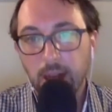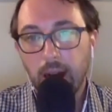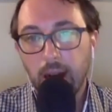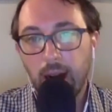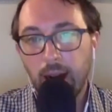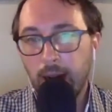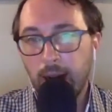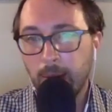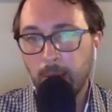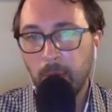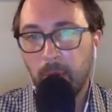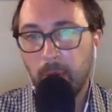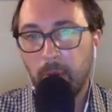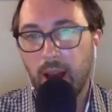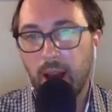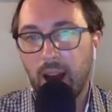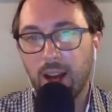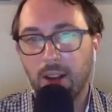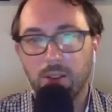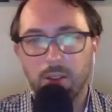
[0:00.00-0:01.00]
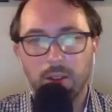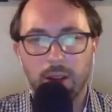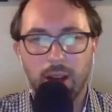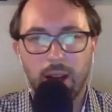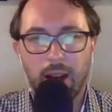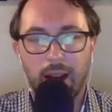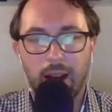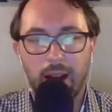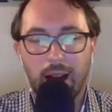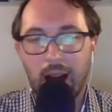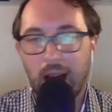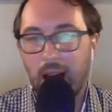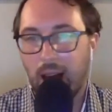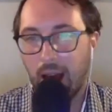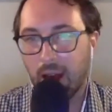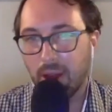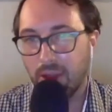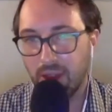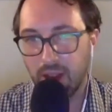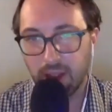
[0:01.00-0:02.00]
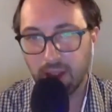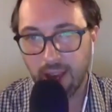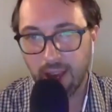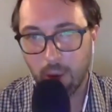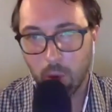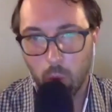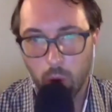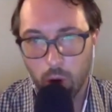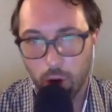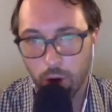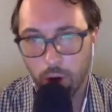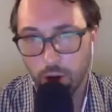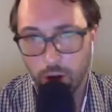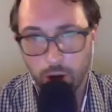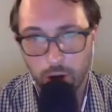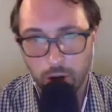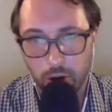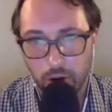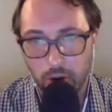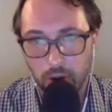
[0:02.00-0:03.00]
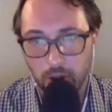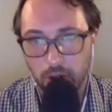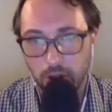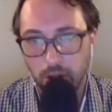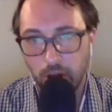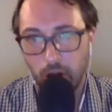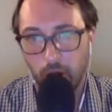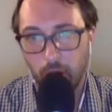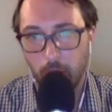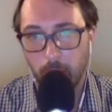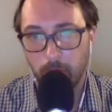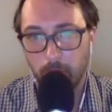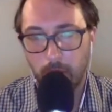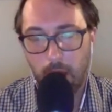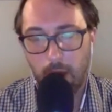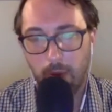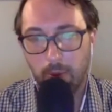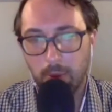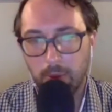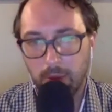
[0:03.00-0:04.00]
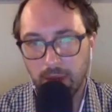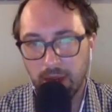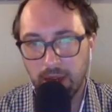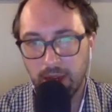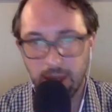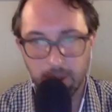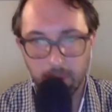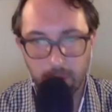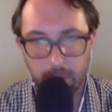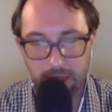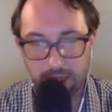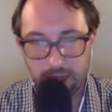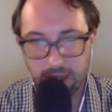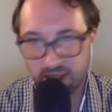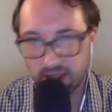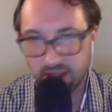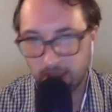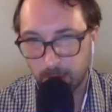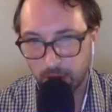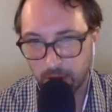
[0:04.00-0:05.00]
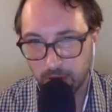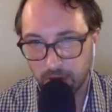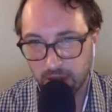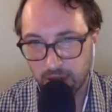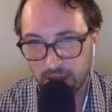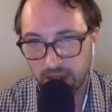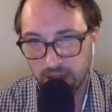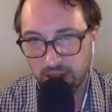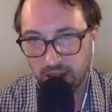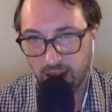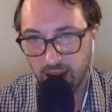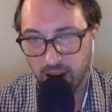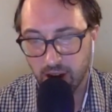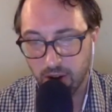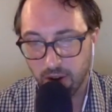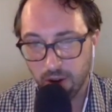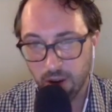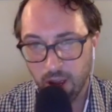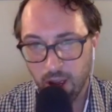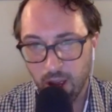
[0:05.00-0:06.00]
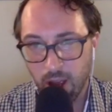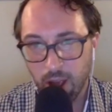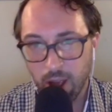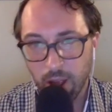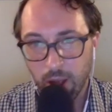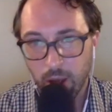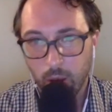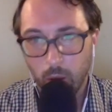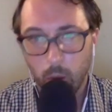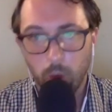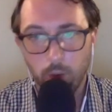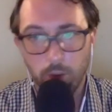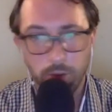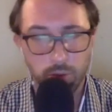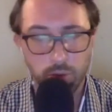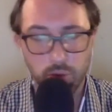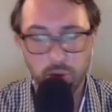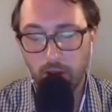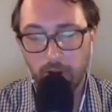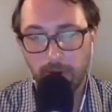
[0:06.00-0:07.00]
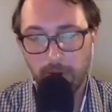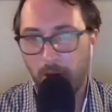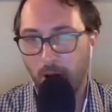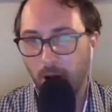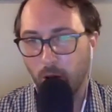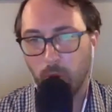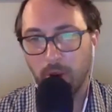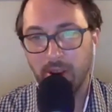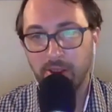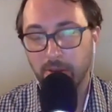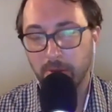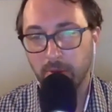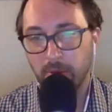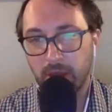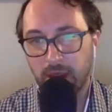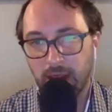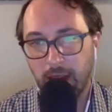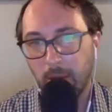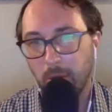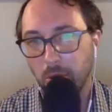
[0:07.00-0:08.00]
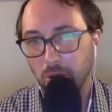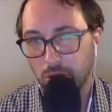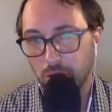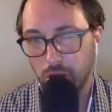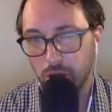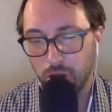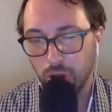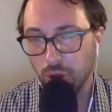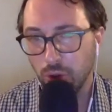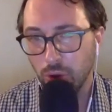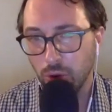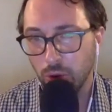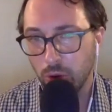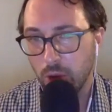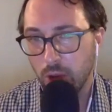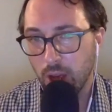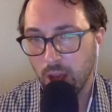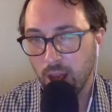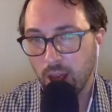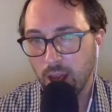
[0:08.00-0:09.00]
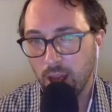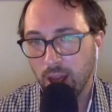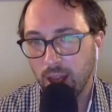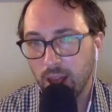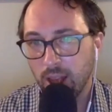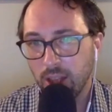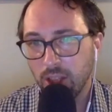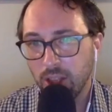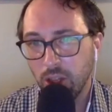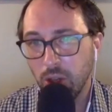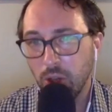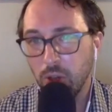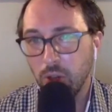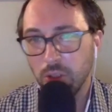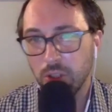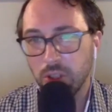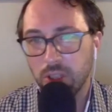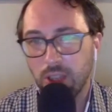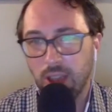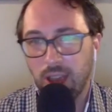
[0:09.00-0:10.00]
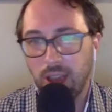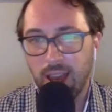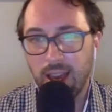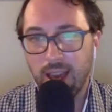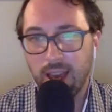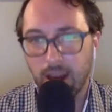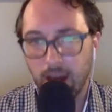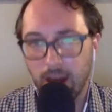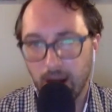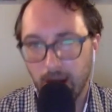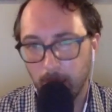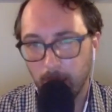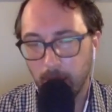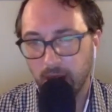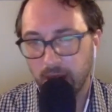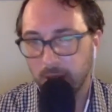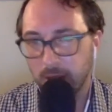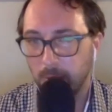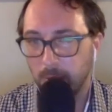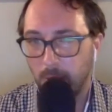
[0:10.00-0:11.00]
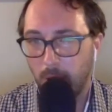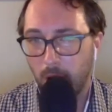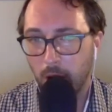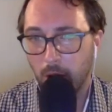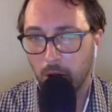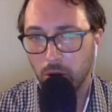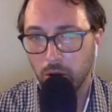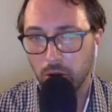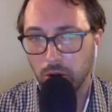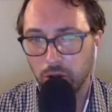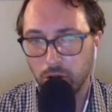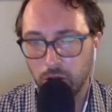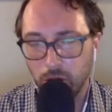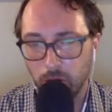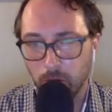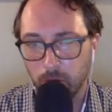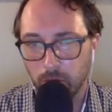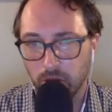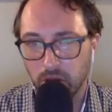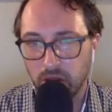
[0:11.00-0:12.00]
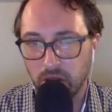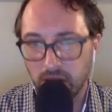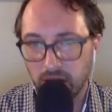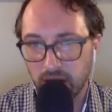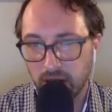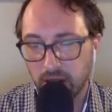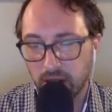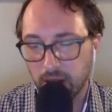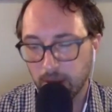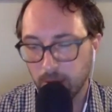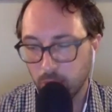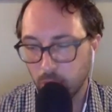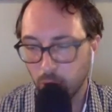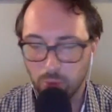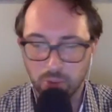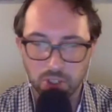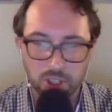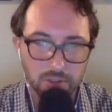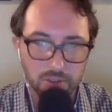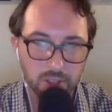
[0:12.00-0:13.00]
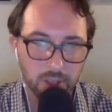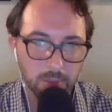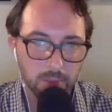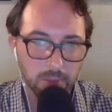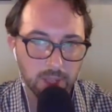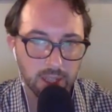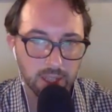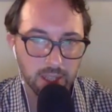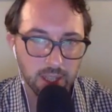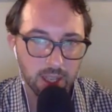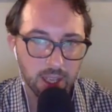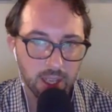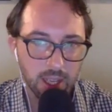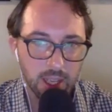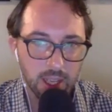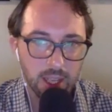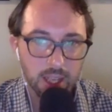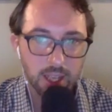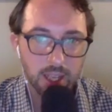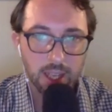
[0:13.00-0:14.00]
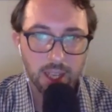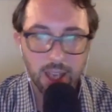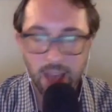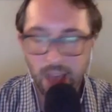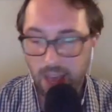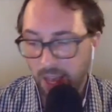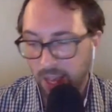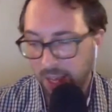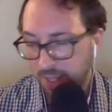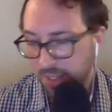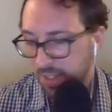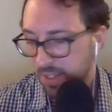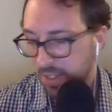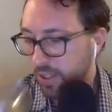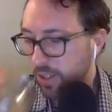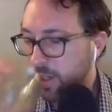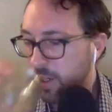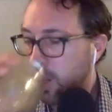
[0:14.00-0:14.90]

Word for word: Um, I don't. I, I think that we're you know probably with the exception of zinc and iron, we're real far away from being able to use a complex model to predict the absorption of something and